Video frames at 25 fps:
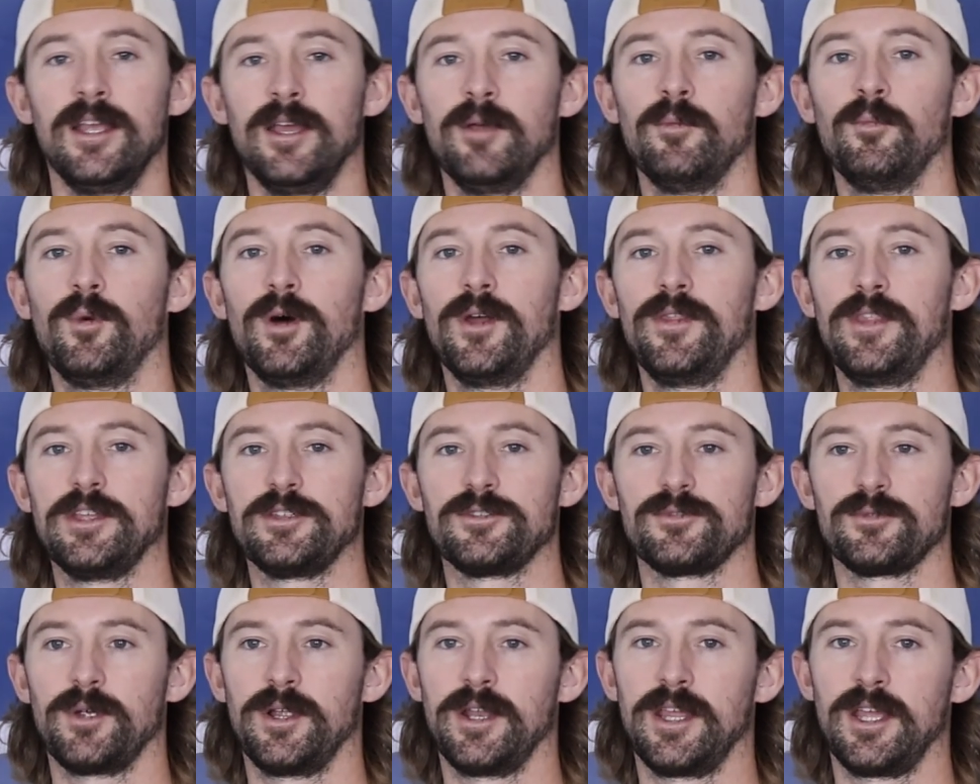and one
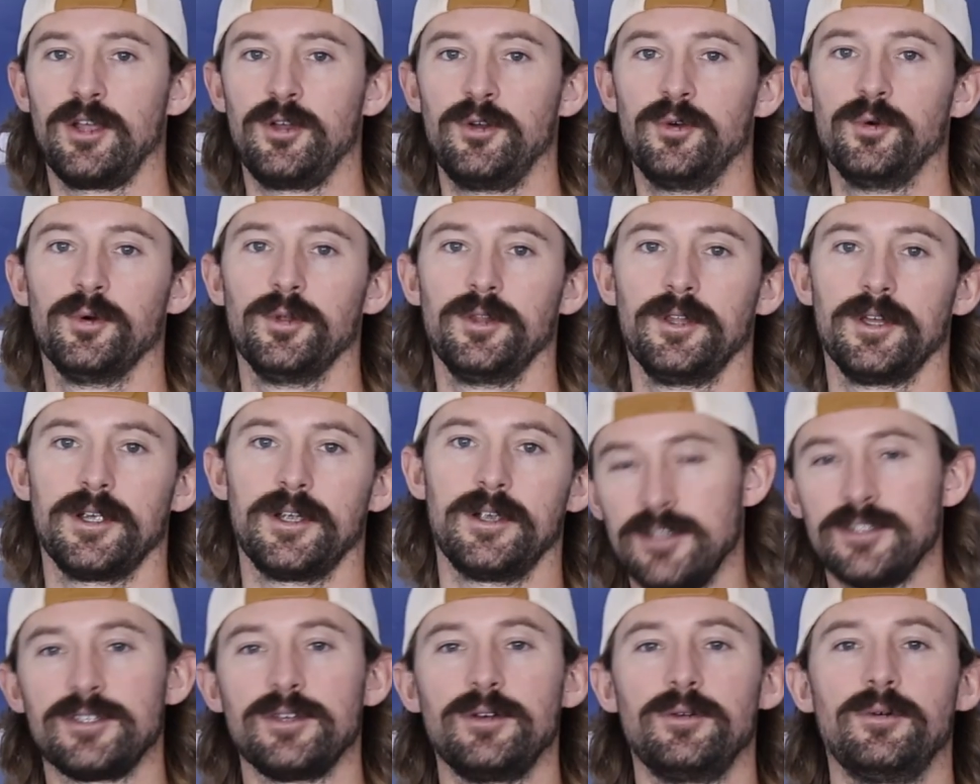that's running
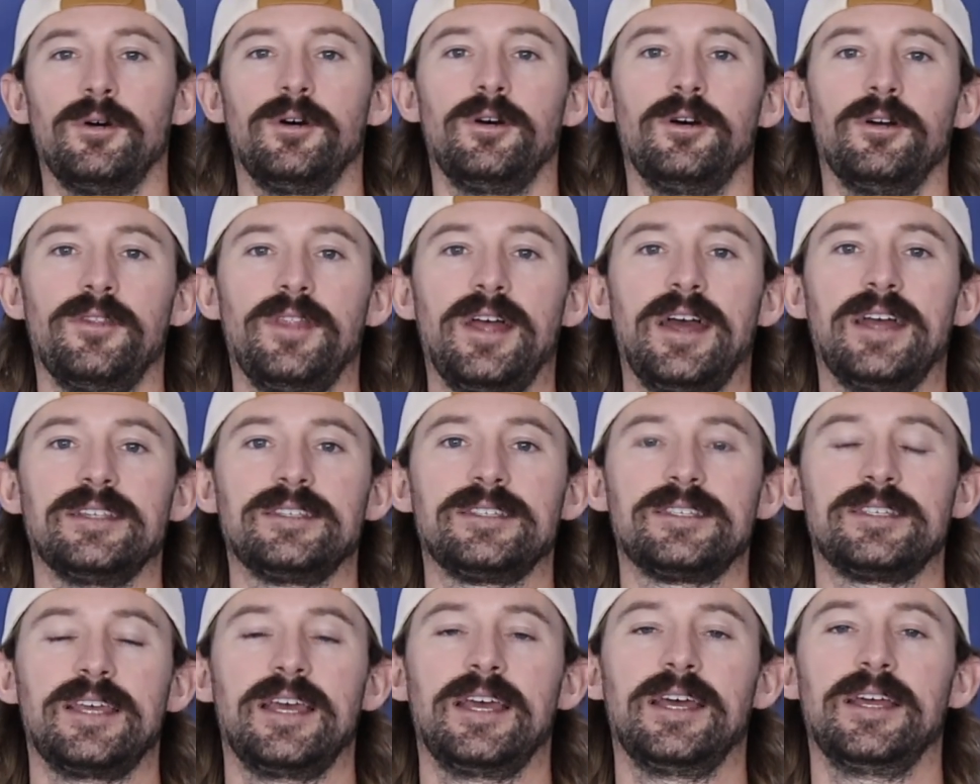cooler. So all that
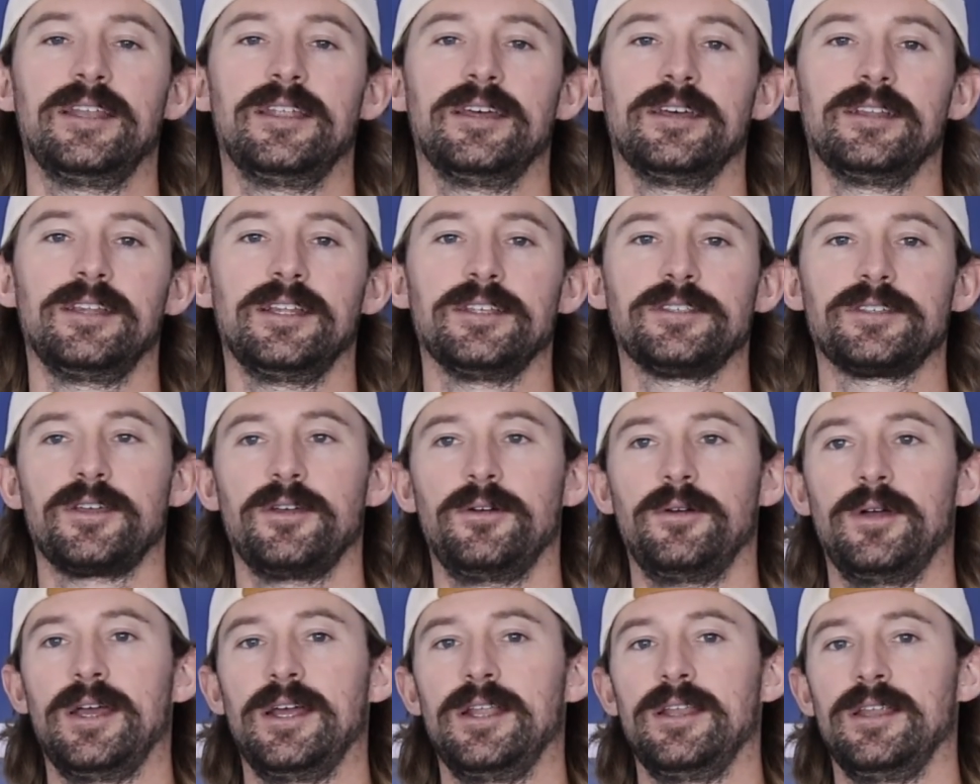said, let's
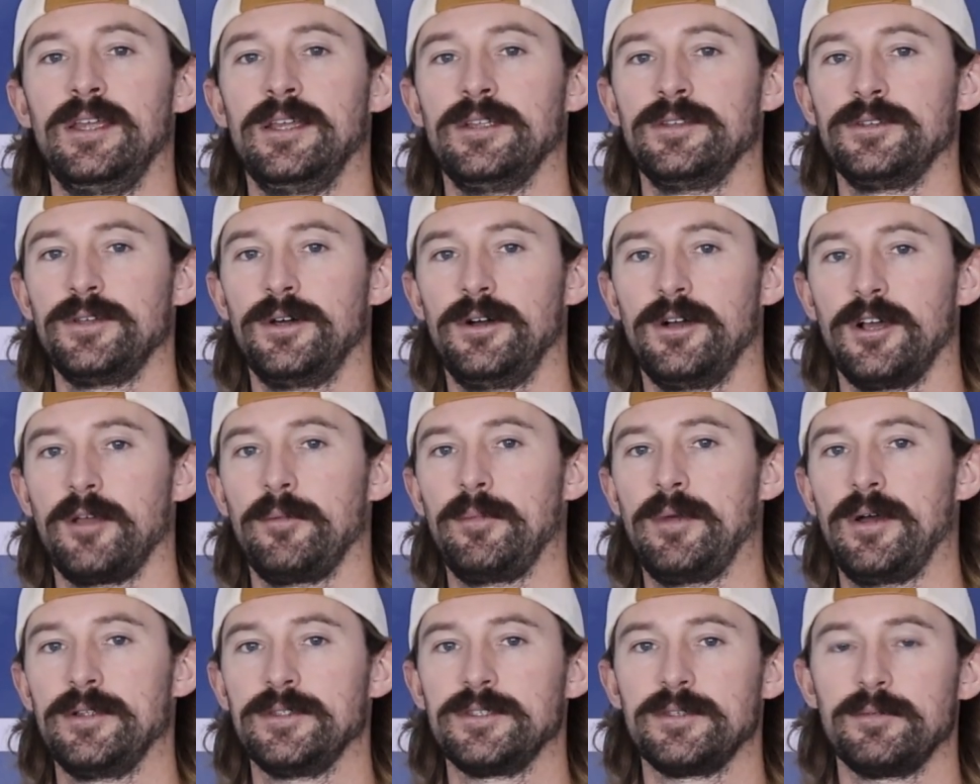go ahead and talk
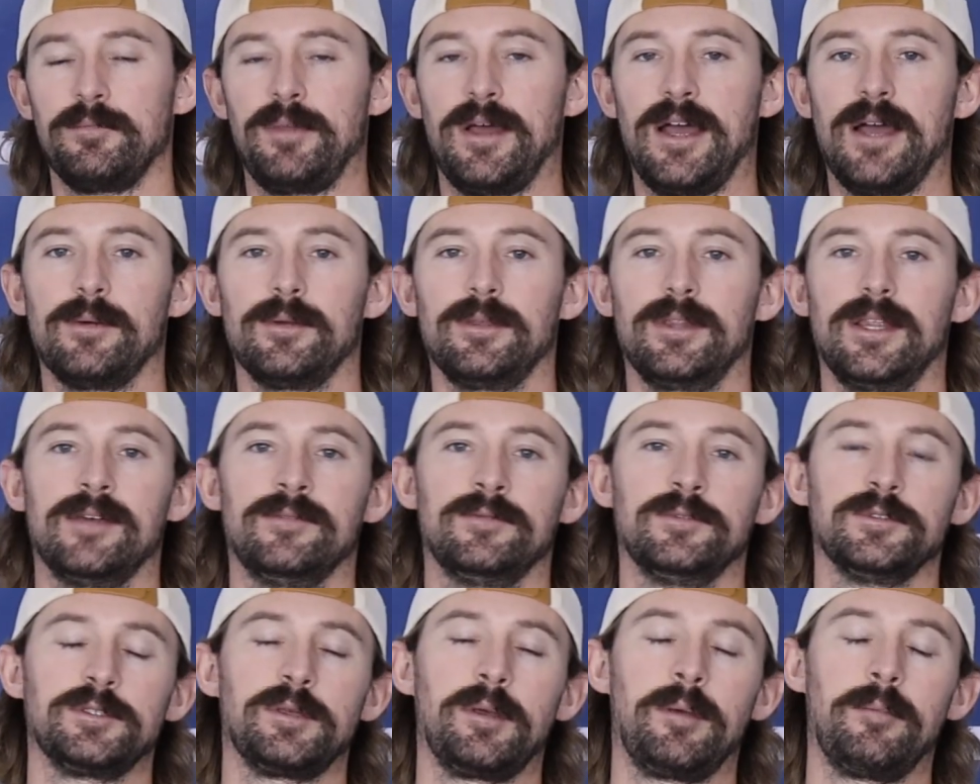about some power
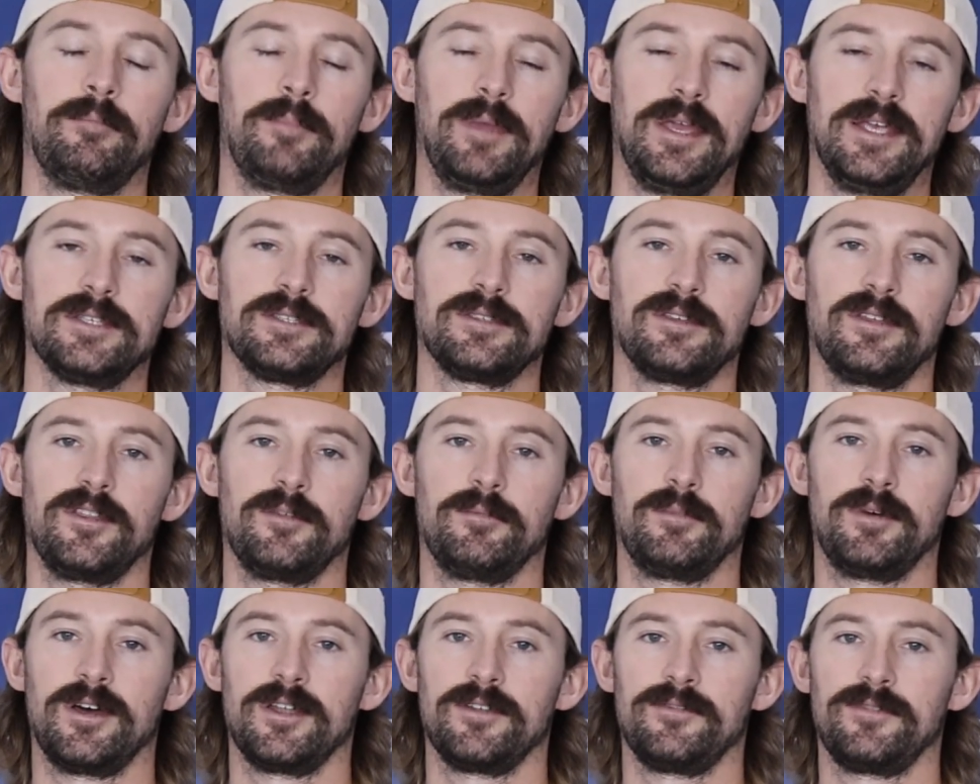levels based on
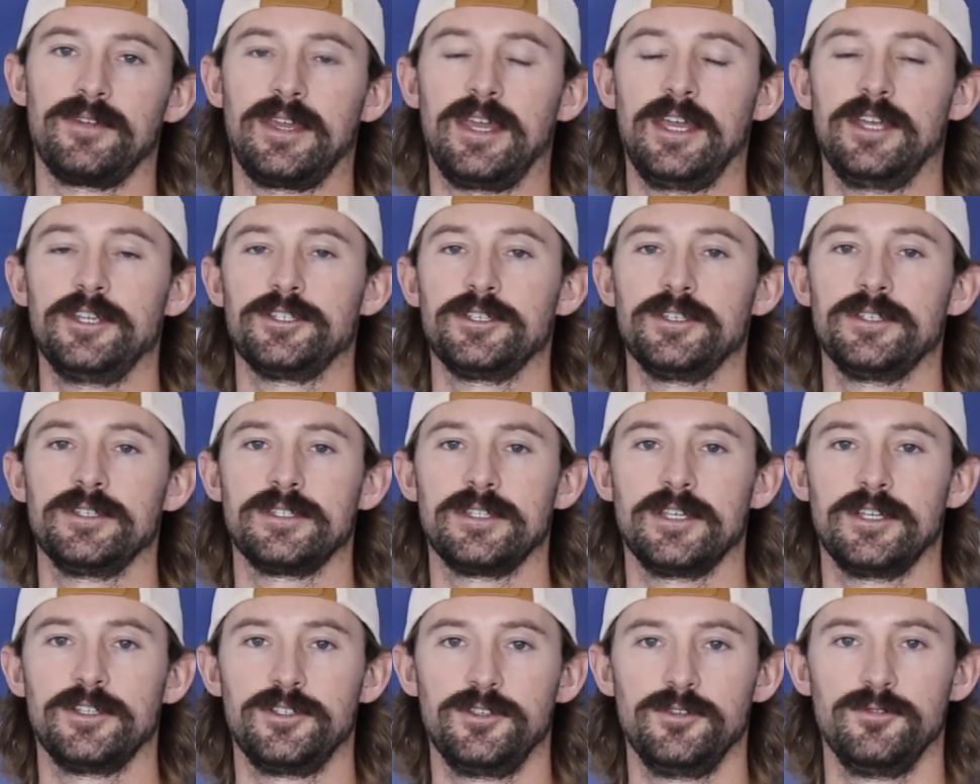the
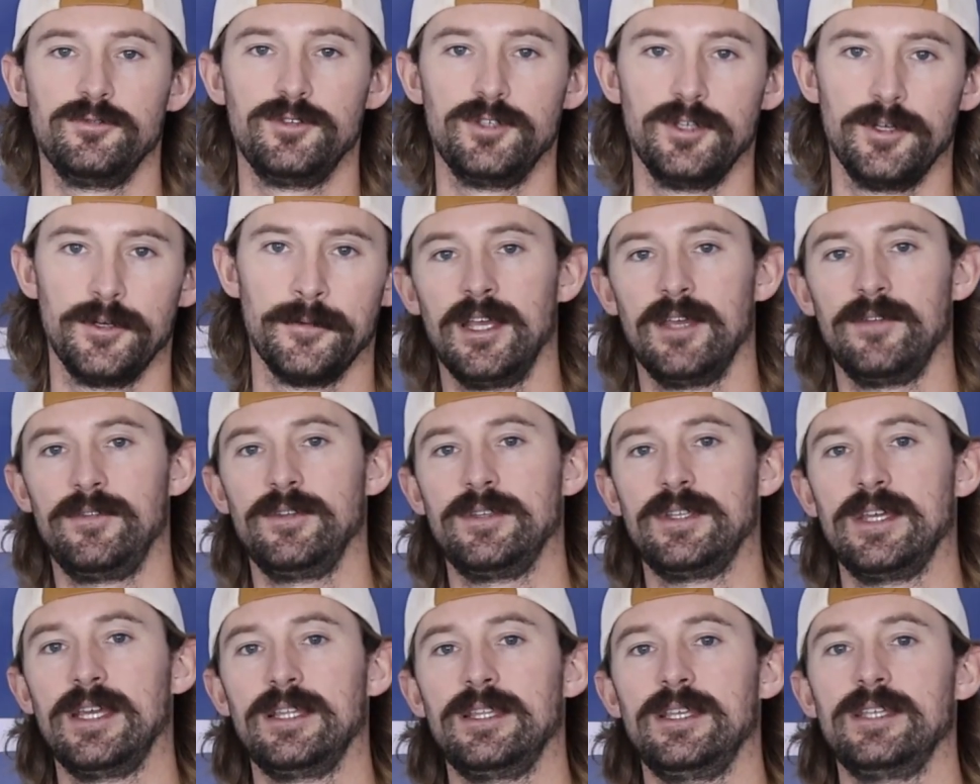modifications that you do. If
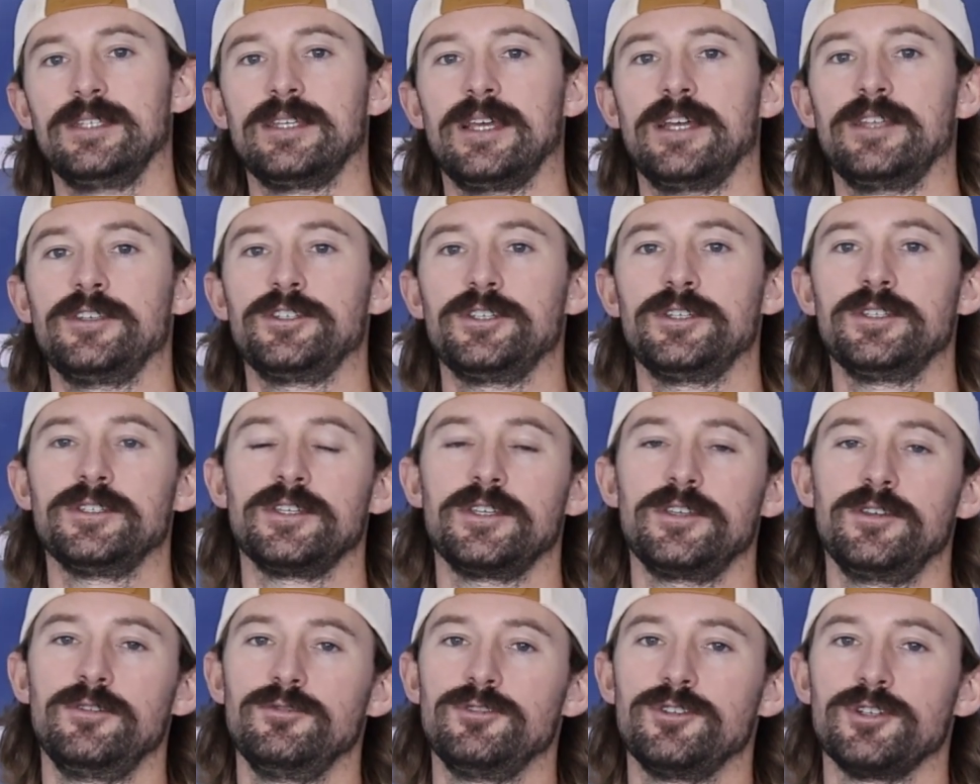you take these engines
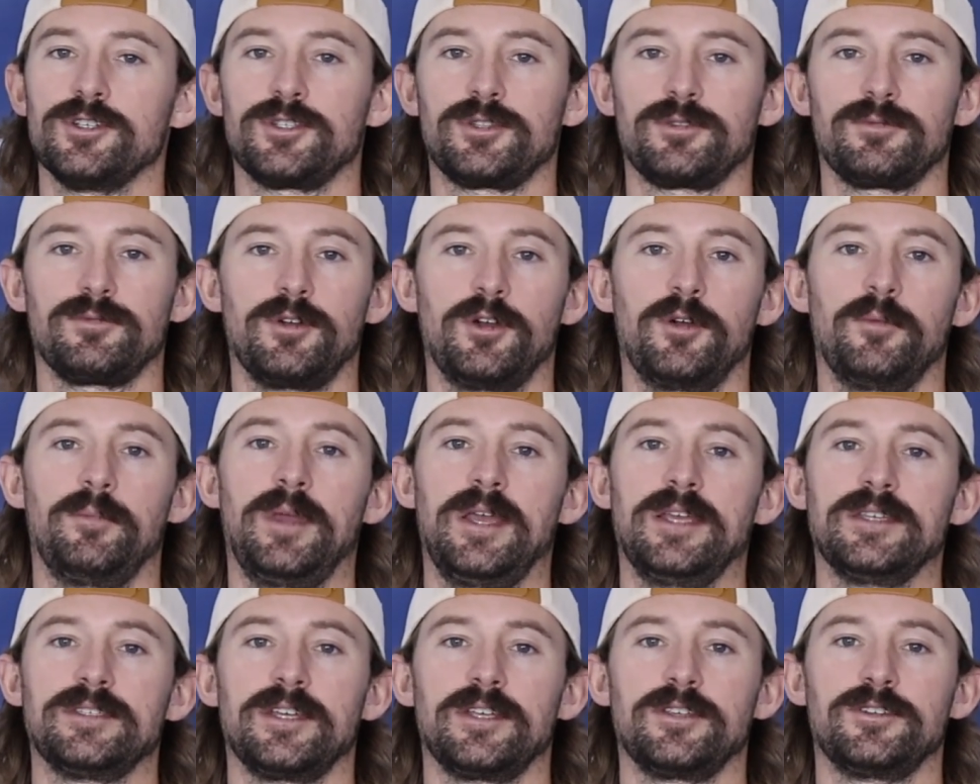and you just throw
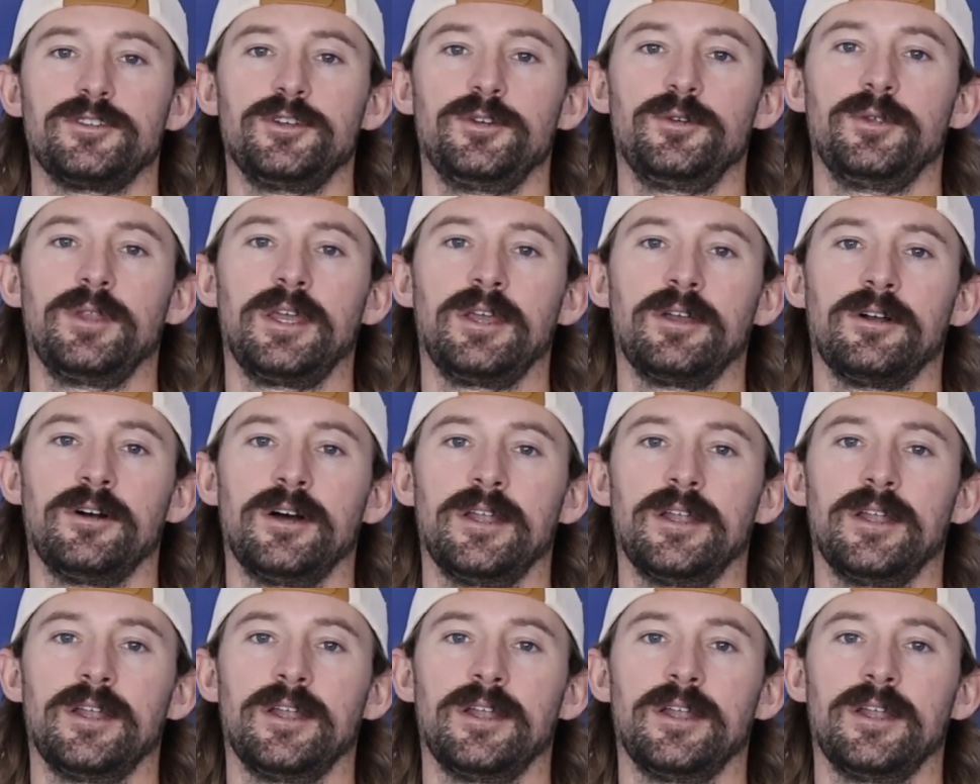basic tuning